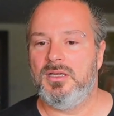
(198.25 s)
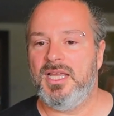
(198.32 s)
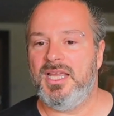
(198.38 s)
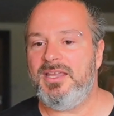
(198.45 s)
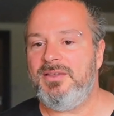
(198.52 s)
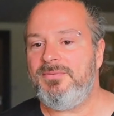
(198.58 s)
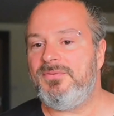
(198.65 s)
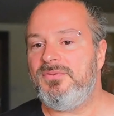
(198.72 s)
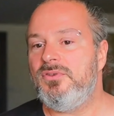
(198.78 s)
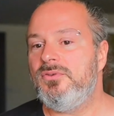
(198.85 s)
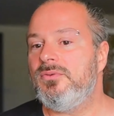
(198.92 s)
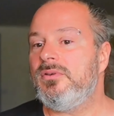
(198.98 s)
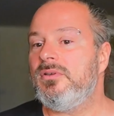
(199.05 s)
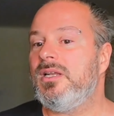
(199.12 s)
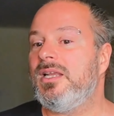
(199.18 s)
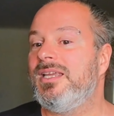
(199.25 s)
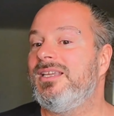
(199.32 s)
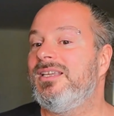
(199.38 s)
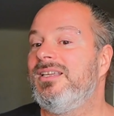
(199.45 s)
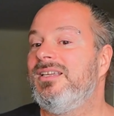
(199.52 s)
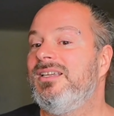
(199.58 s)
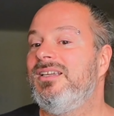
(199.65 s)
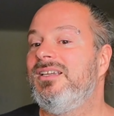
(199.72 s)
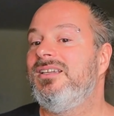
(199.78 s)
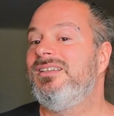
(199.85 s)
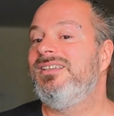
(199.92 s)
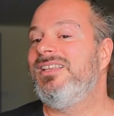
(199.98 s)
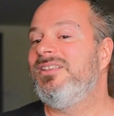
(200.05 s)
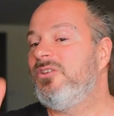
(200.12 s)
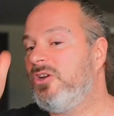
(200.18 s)
If you're like
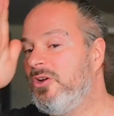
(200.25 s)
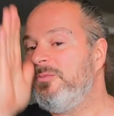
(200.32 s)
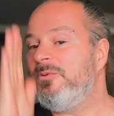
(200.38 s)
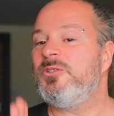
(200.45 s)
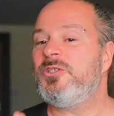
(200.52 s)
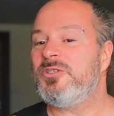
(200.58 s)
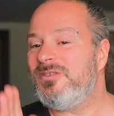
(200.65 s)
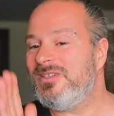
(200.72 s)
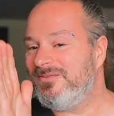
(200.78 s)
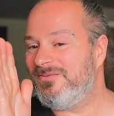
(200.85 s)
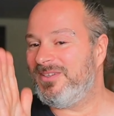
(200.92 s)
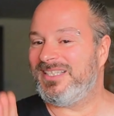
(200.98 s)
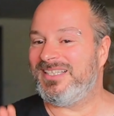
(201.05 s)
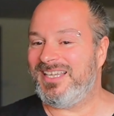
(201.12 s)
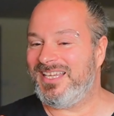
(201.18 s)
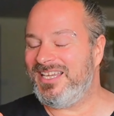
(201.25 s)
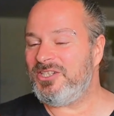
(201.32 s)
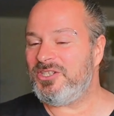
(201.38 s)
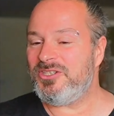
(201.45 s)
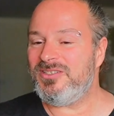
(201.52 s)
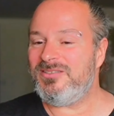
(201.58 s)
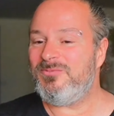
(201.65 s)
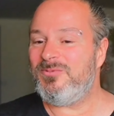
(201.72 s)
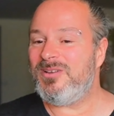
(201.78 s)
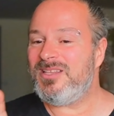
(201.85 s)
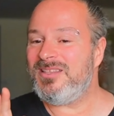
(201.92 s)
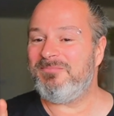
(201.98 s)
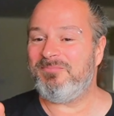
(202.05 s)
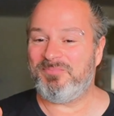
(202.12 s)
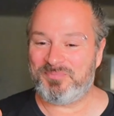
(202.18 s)
in the commercial investigation one,